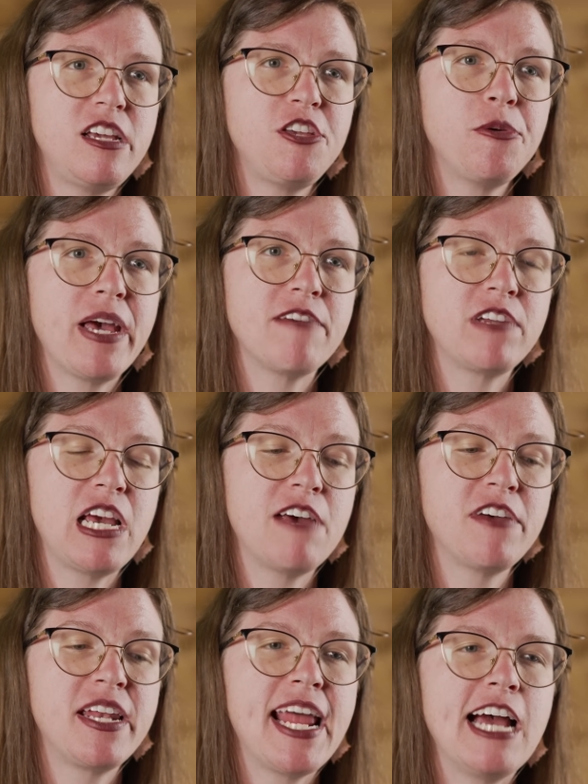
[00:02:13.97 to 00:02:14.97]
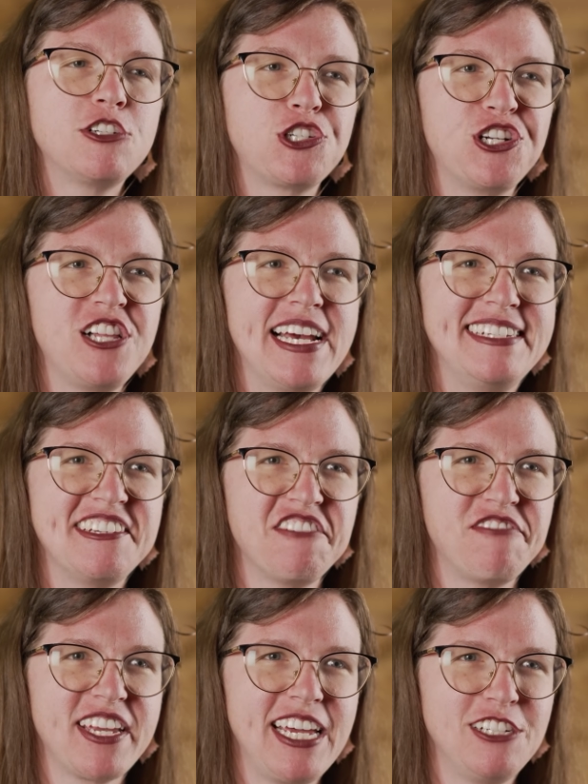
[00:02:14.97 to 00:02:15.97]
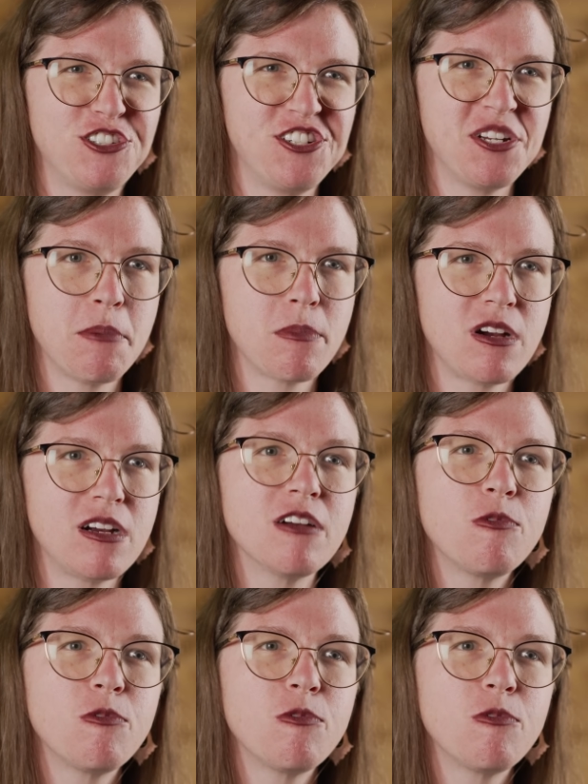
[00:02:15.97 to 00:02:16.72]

you have to have a national identification number,